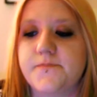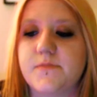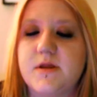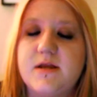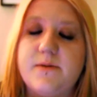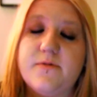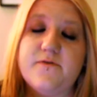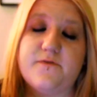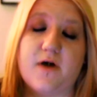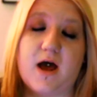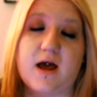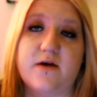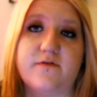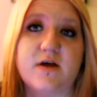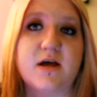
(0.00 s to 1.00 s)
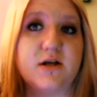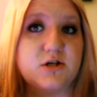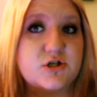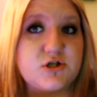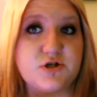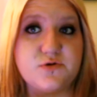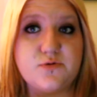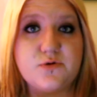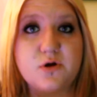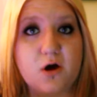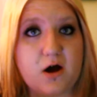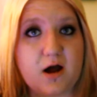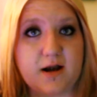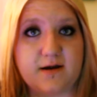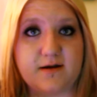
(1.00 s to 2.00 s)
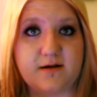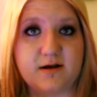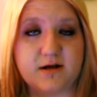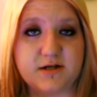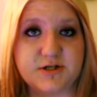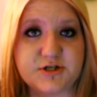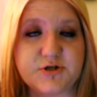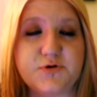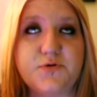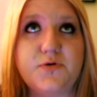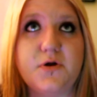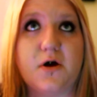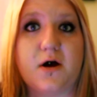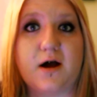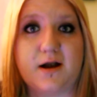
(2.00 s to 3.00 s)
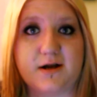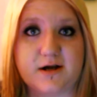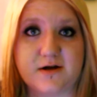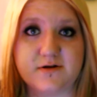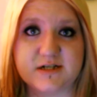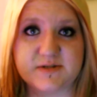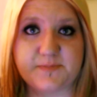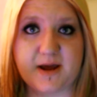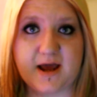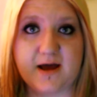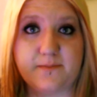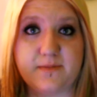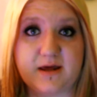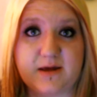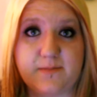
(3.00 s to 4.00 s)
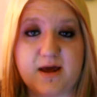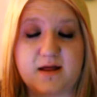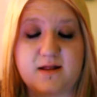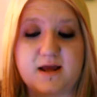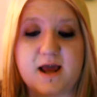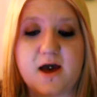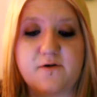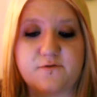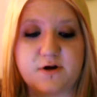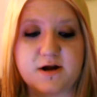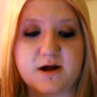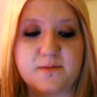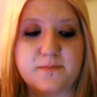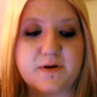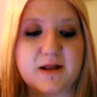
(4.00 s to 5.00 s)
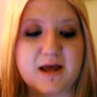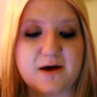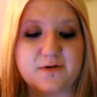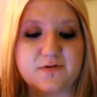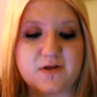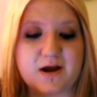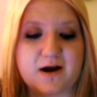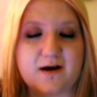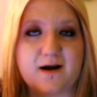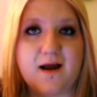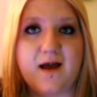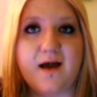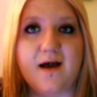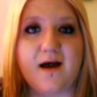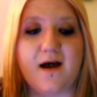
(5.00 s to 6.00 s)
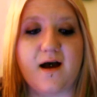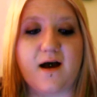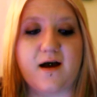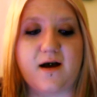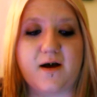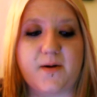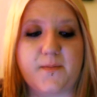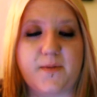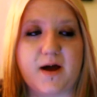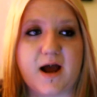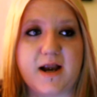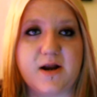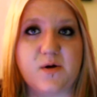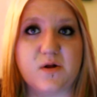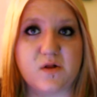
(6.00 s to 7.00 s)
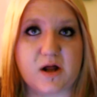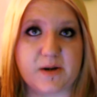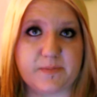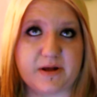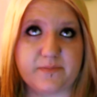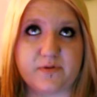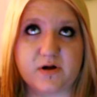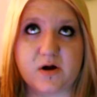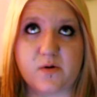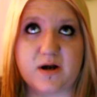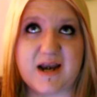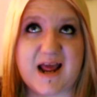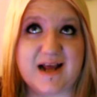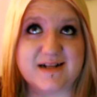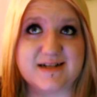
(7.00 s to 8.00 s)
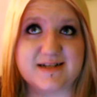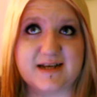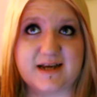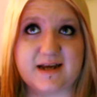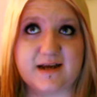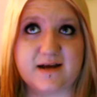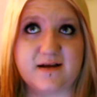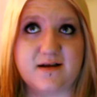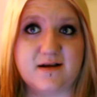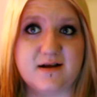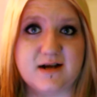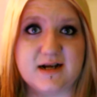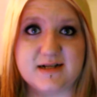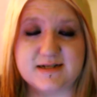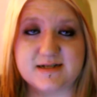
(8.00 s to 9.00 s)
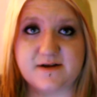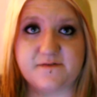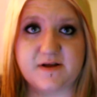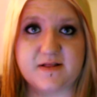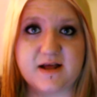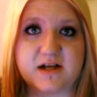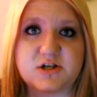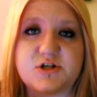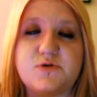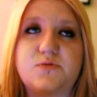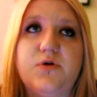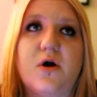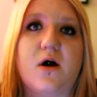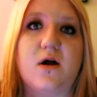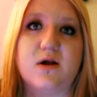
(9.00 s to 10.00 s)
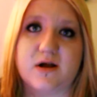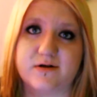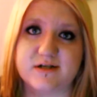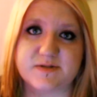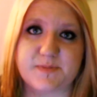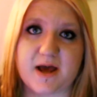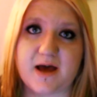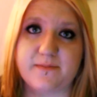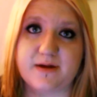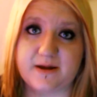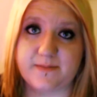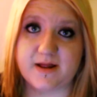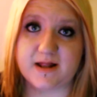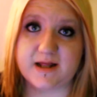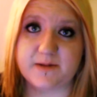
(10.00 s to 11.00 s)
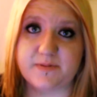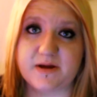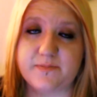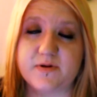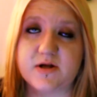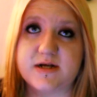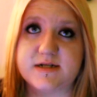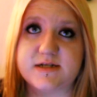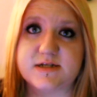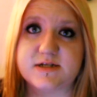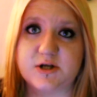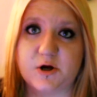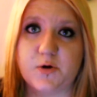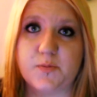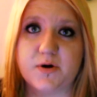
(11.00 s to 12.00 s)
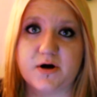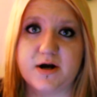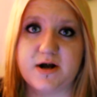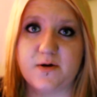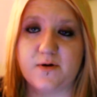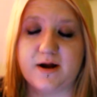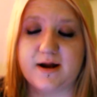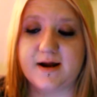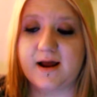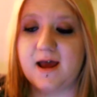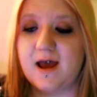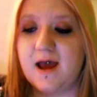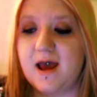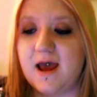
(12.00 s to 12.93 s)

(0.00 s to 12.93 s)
Number five, do not go spam emailing every company out there. I know a lot of people go on Etsy and stuff like that. Do not go spam emailing people. It's super annoying.